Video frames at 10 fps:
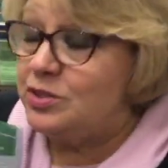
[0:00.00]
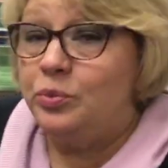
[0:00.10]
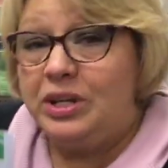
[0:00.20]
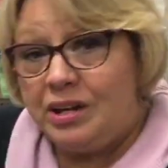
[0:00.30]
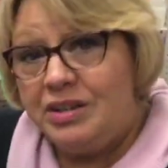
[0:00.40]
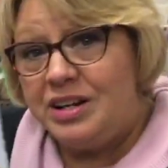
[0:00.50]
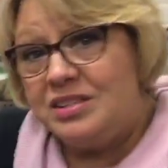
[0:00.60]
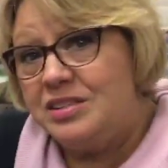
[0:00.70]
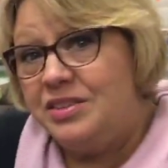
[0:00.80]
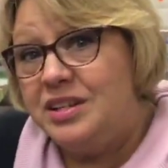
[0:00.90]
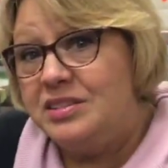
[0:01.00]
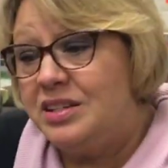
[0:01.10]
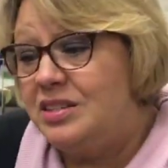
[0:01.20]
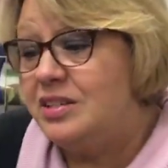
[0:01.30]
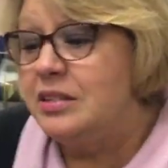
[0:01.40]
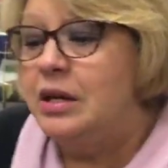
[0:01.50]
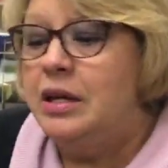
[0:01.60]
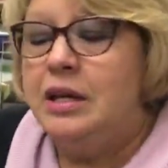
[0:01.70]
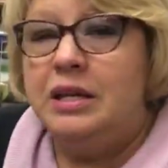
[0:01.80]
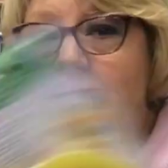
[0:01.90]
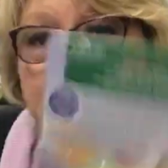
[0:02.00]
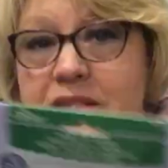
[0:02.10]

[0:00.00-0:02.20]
We carry nice little things like this. Get